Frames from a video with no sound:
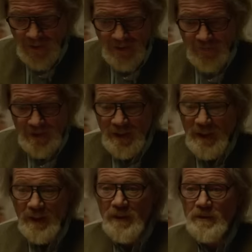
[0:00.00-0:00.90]
15,
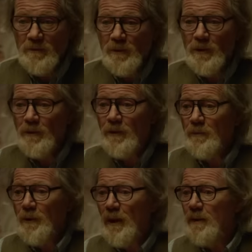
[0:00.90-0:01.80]
he managed to escape
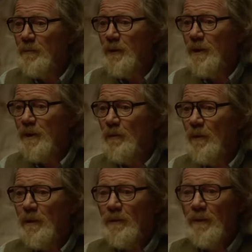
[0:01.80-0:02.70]
from Canada and made
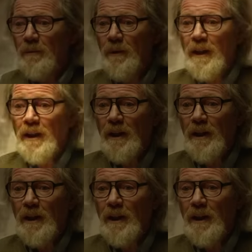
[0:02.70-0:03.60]
his way to the US.
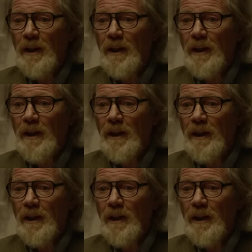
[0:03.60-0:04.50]
When
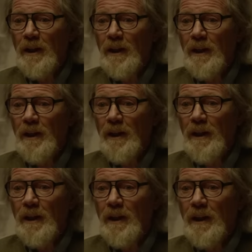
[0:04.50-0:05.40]
Howard finishes the
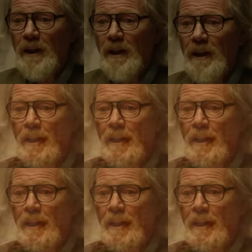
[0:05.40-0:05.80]
operation on Wallace,